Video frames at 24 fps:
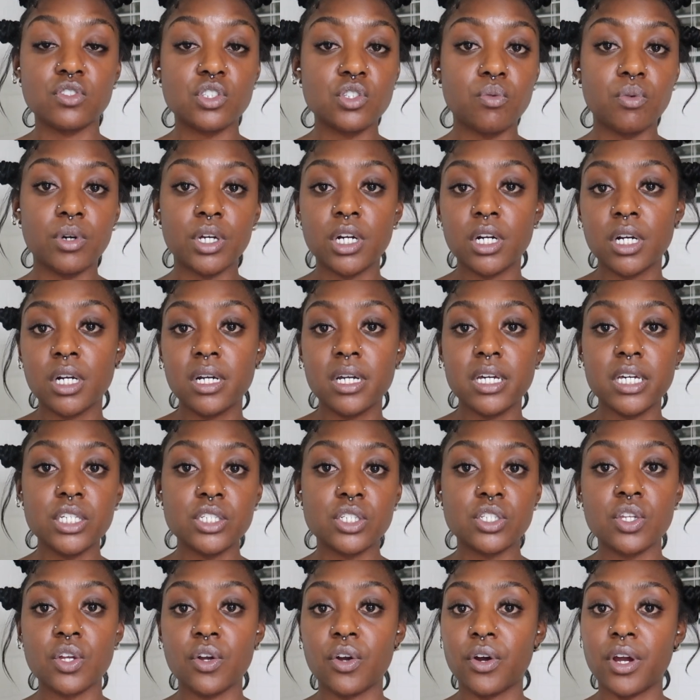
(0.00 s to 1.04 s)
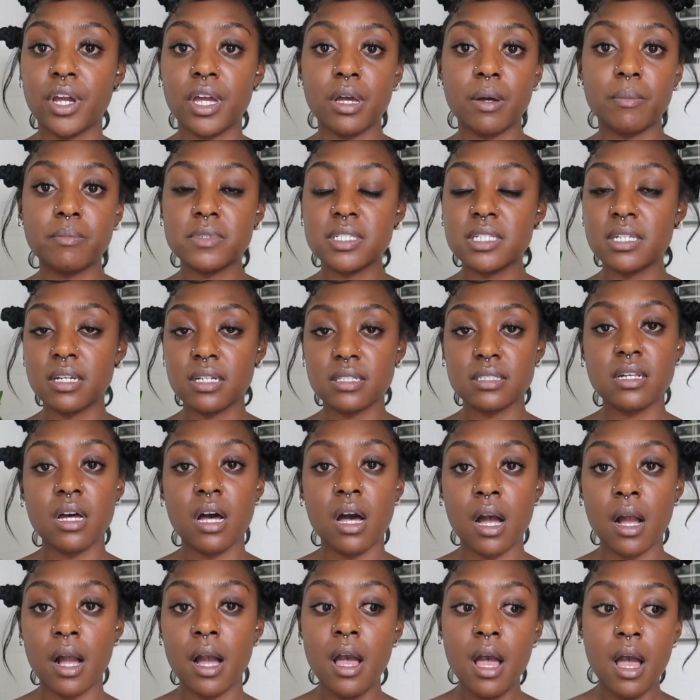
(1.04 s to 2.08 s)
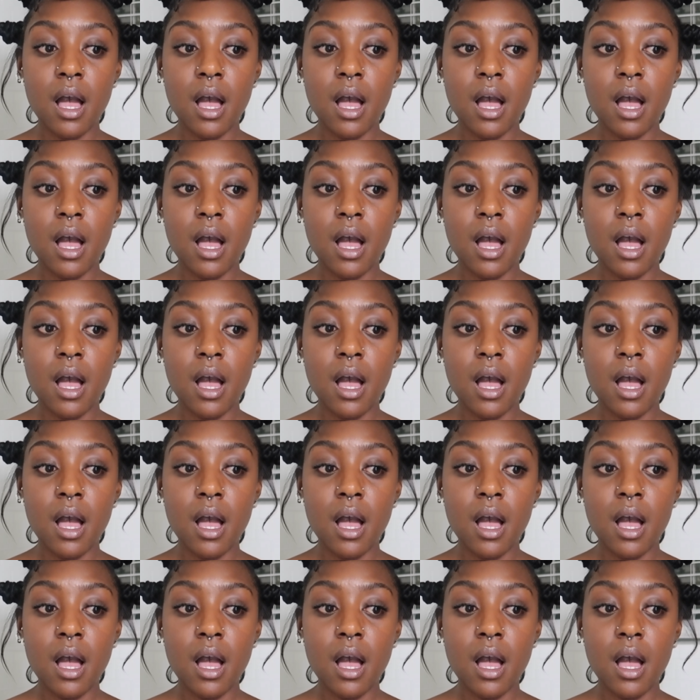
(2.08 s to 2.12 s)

Twitter, Instagram, TikTok,